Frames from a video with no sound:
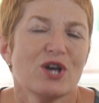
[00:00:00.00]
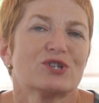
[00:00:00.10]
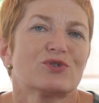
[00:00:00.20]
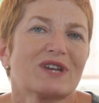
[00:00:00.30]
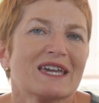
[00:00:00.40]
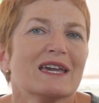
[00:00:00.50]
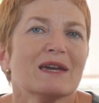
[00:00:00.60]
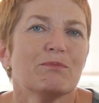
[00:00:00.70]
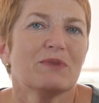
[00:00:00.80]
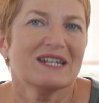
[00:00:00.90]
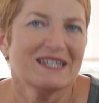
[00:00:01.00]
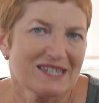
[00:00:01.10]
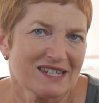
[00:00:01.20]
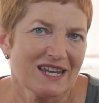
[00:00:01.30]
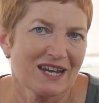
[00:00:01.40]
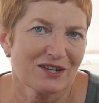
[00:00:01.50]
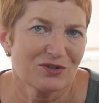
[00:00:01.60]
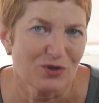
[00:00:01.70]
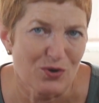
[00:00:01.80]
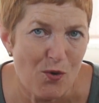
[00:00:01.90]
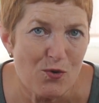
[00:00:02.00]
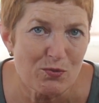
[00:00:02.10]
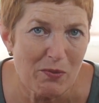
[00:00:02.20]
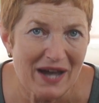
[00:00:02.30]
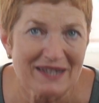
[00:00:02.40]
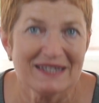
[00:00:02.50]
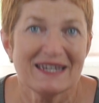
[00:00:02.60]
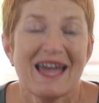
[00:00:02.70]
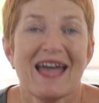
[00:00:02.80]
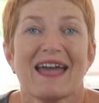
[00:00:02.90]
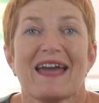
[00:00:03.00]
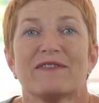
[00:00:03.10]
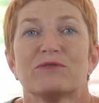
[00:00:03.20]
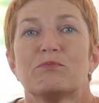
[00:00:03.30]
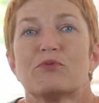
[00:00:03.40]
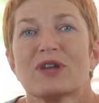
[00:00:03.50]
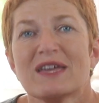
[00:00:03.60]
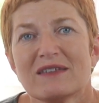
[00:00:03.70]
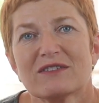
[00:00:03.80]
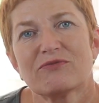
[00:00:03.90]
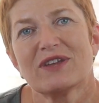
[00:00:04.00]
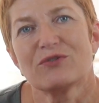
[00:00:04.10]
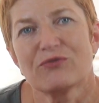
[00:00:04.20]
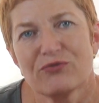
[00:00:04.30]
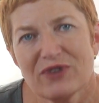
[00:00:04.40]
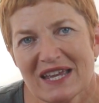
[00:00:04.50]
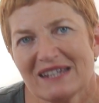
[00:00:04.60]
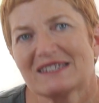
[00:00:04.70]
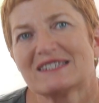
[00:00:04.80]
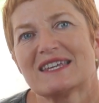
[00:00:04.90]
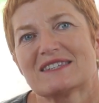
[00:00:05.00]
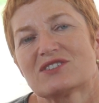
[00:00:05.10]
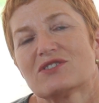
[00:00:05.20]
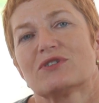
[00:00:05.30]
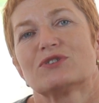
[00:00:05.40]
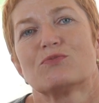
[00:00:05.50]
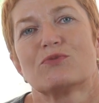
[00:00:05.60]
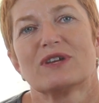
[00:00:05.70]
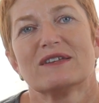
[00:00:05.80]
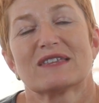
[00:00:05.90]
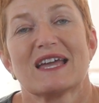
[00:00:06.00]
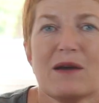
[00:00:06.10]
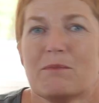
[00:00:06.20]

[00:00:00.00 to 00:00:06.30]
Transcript: So keep listening to your own body and breathe when you feel it is necessary to breathe.